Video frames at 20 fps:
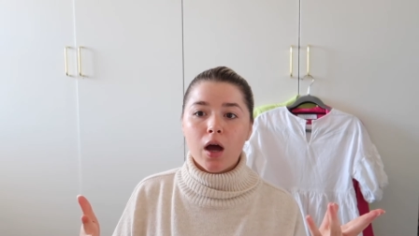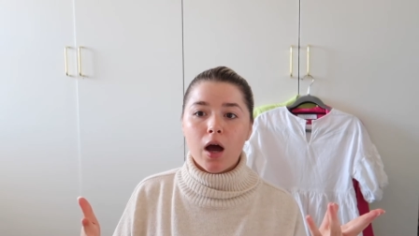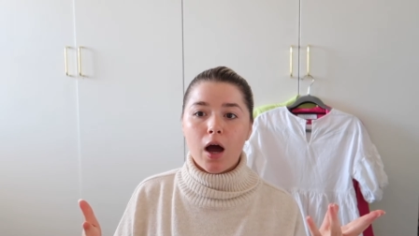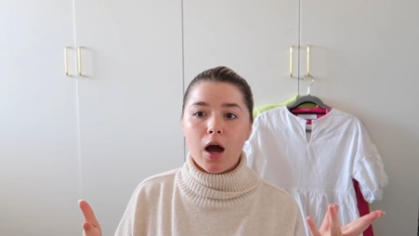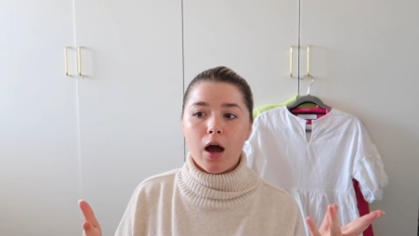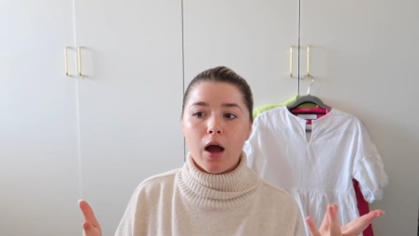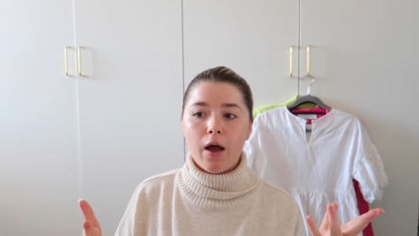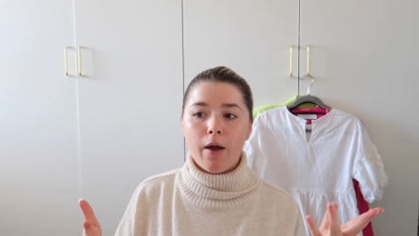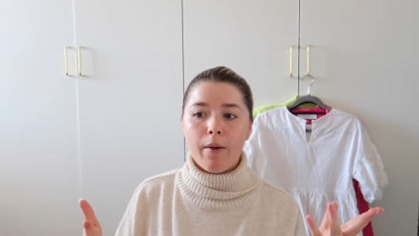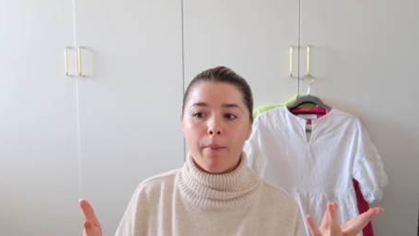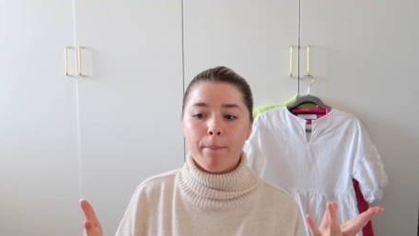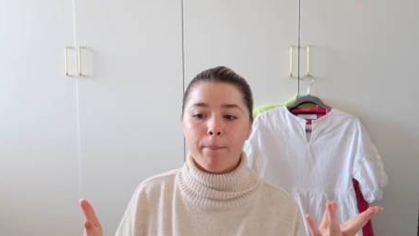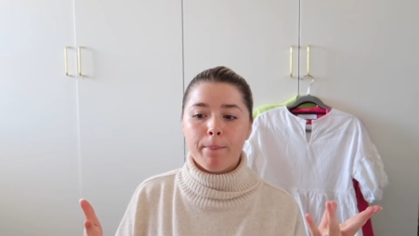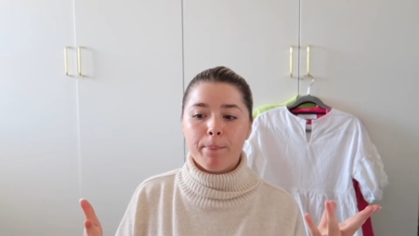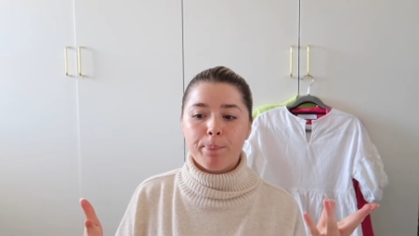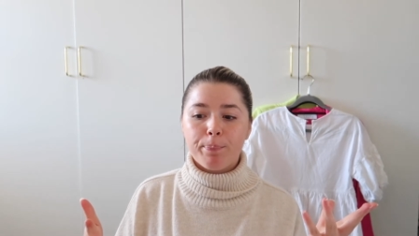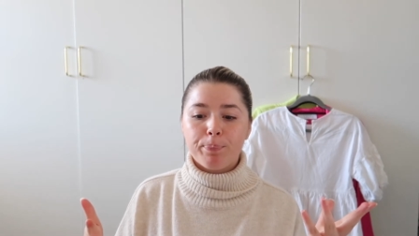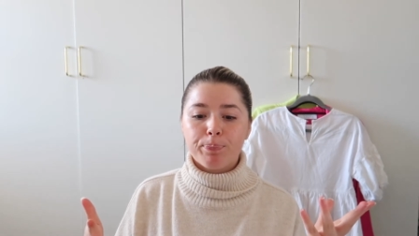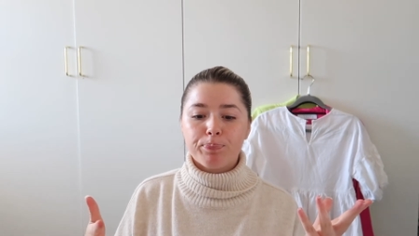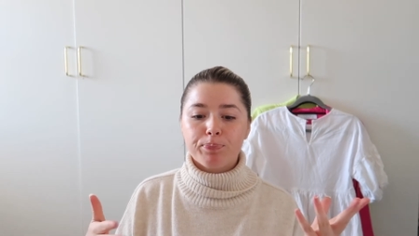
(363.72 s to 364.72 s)

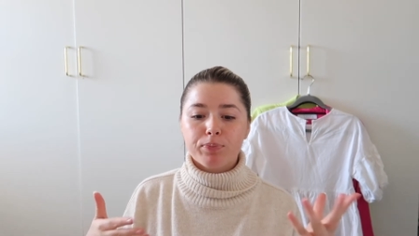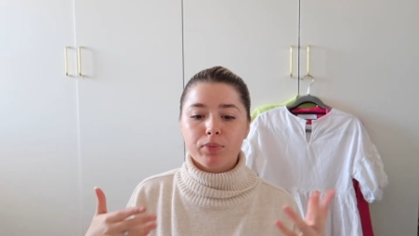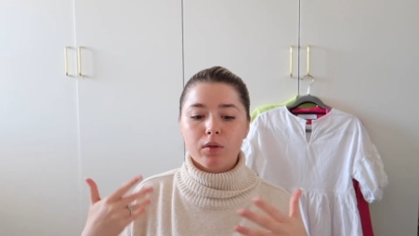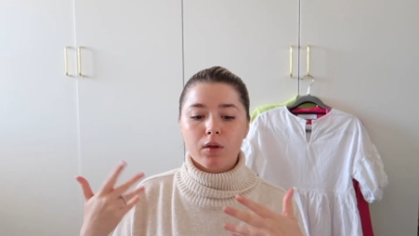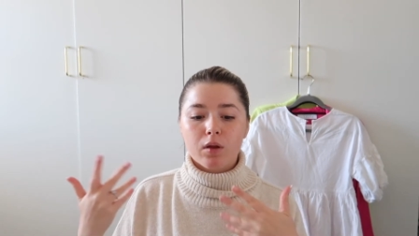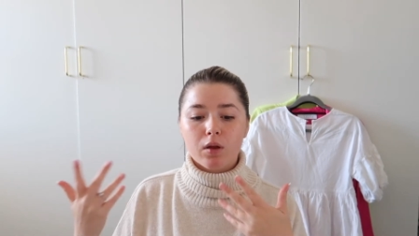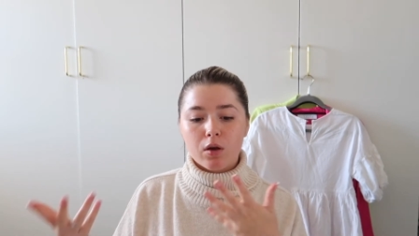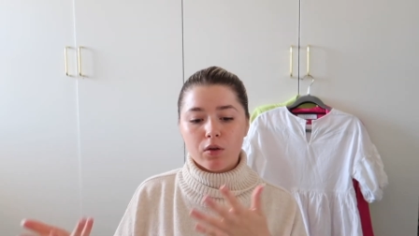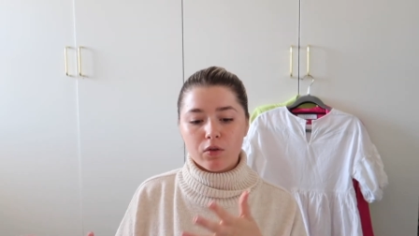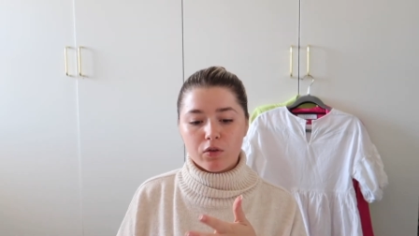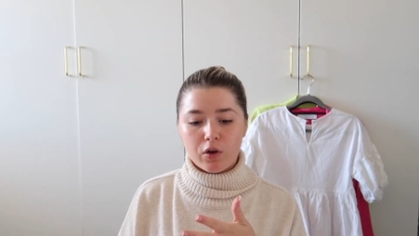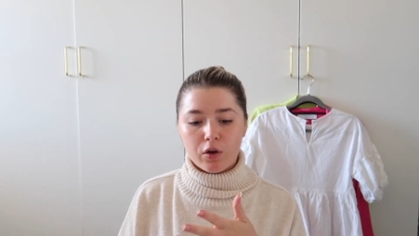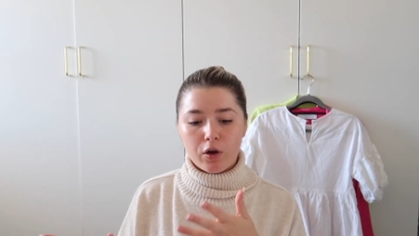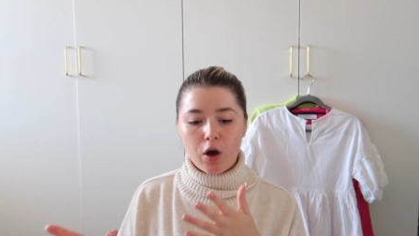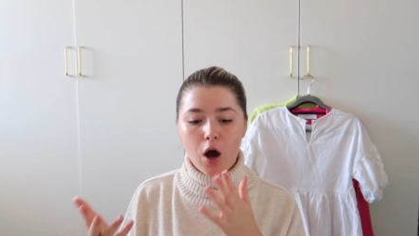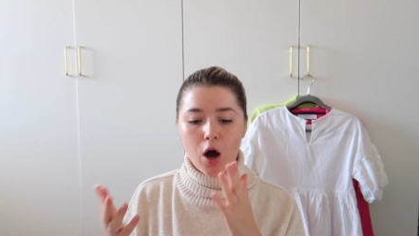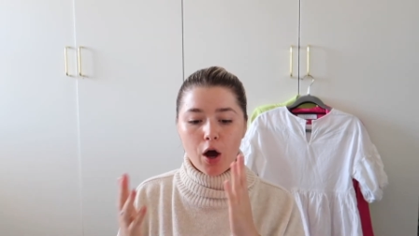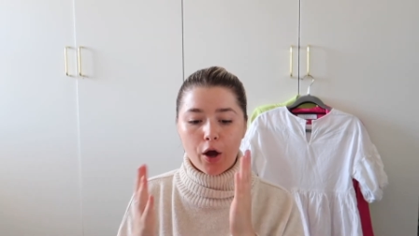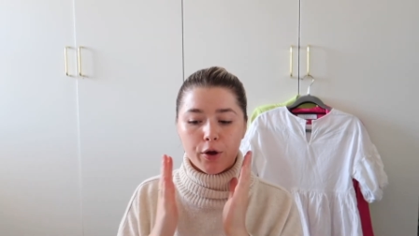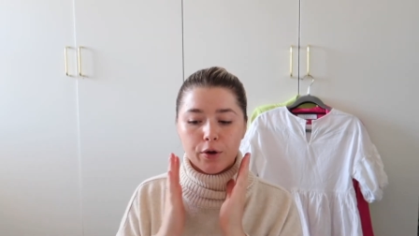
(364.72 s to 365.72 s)
to
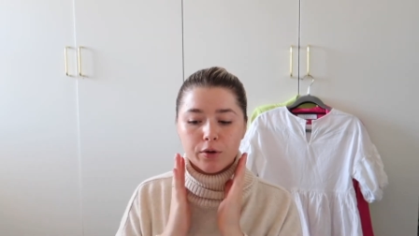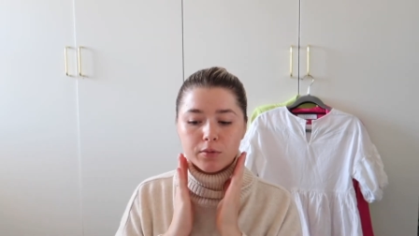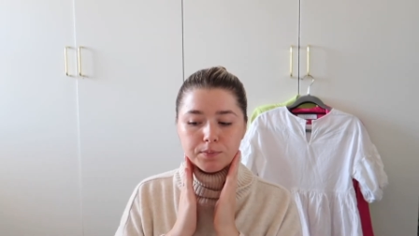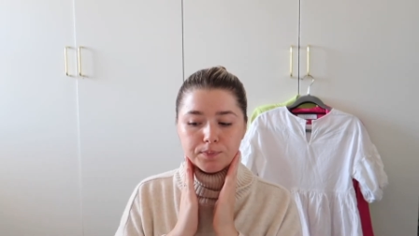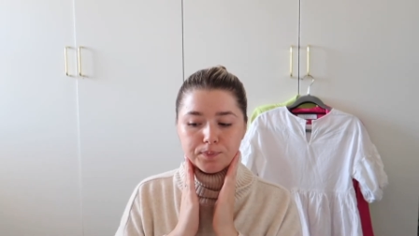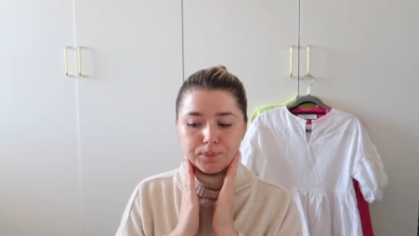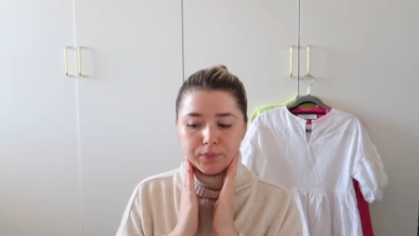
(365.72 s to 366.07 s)
go,